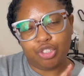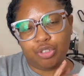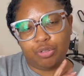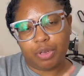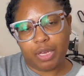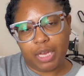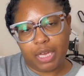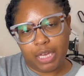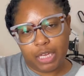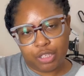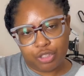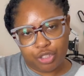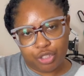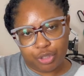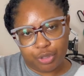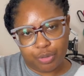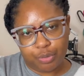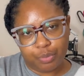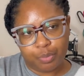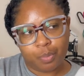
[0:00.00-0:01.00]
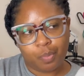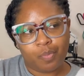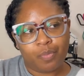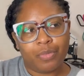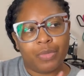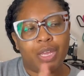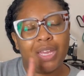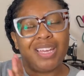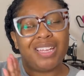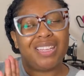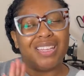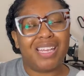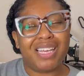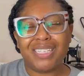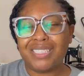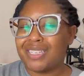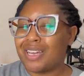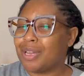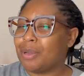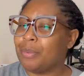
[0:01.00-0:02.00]
you can do, let's
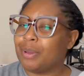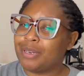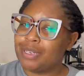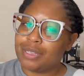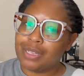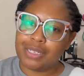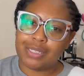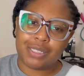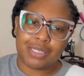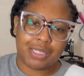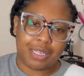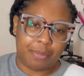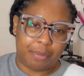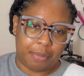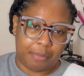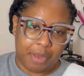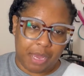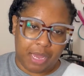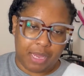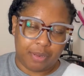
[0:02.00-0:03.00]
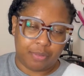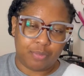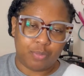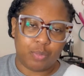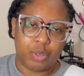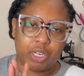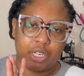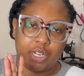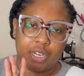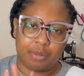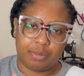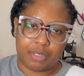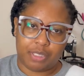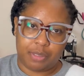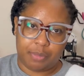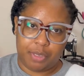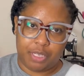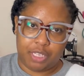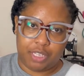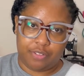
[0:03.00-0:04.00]
talk about the things to keep in mind when it comes to
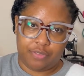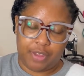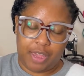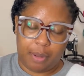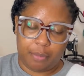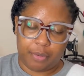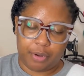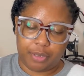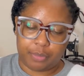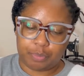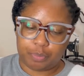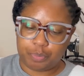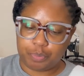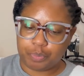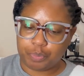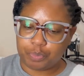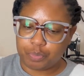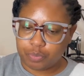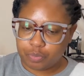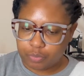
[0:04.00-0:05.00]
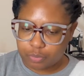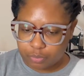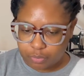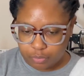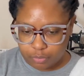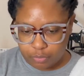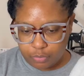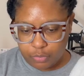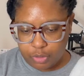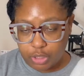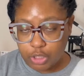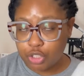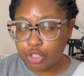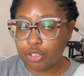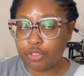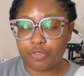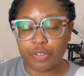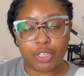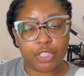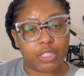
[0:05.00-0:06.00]
Minky fabric. So
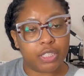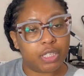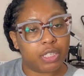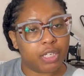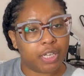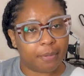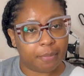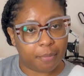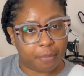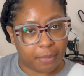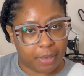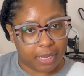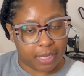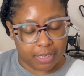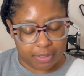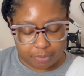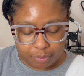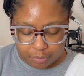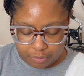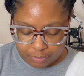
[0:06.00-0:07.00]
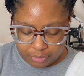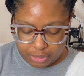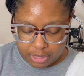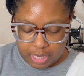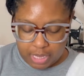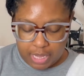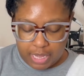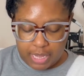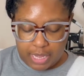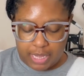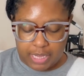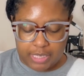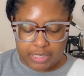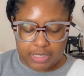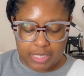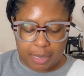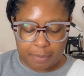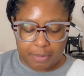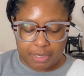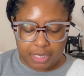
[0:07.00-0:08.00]
the first thing to keep in mind is
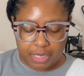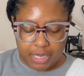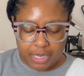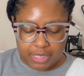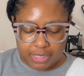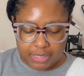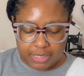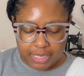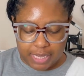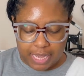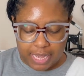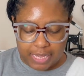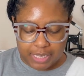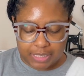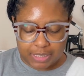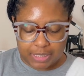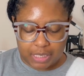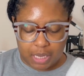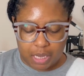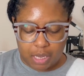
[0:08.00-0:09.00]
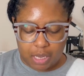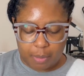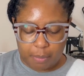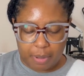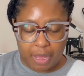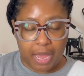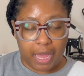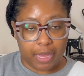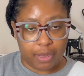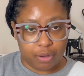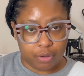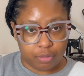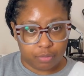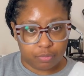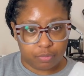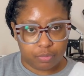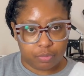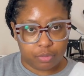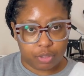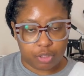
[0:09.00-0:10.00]
that because it has a pile,
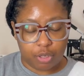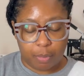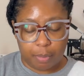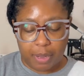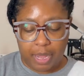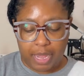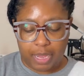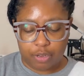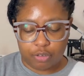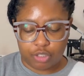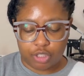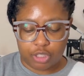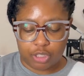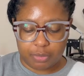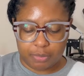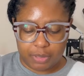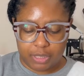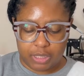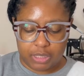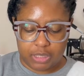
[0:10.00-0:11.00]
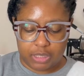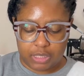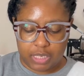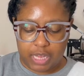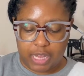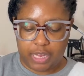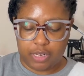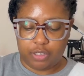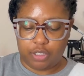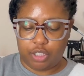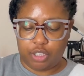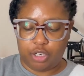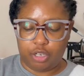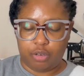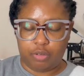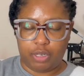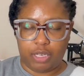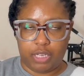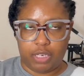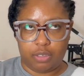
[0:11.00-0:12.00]
so pile just means that, you know,
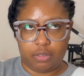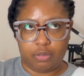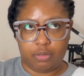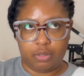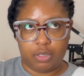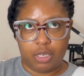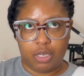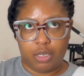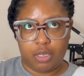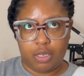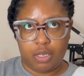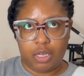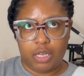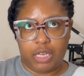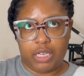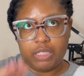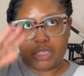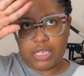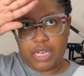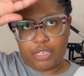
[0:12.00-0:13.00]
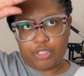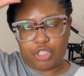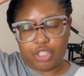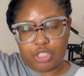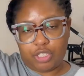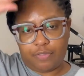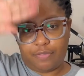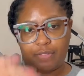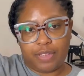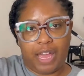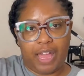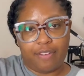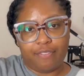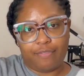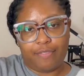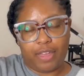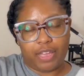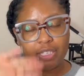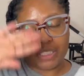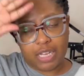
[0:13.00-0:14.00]
it's not just a flat,
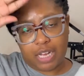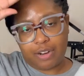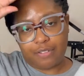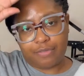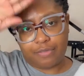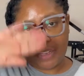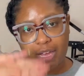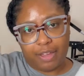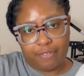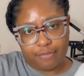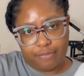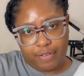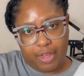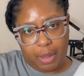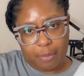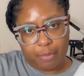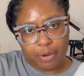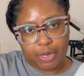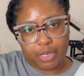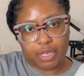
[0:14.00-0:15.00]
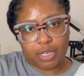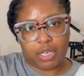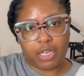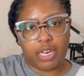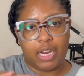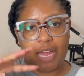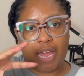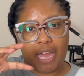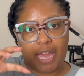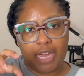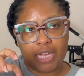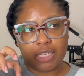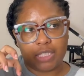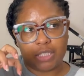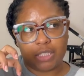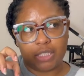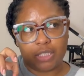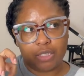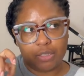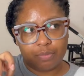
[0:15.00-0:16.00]
it's not a flat fabric. It has
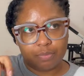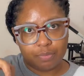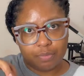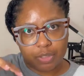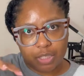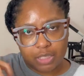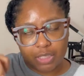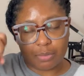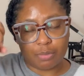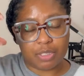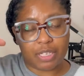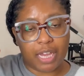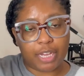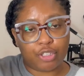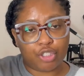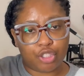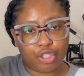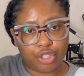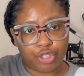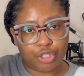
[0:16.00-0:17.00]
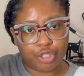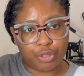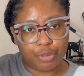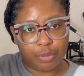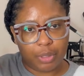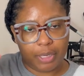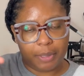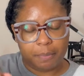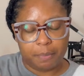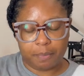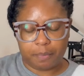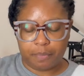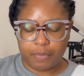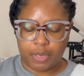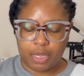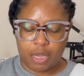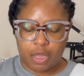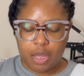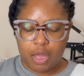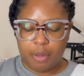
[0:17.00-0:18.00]
some texture to it.
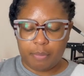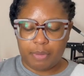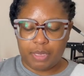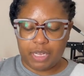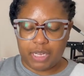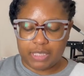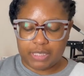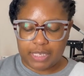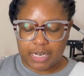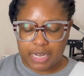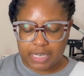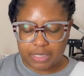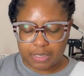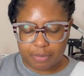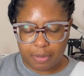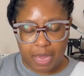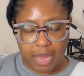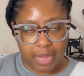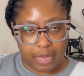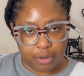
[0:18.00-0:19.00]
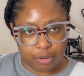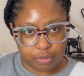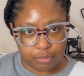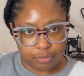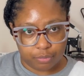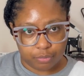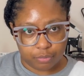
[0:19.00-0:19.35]
Because it has a pile,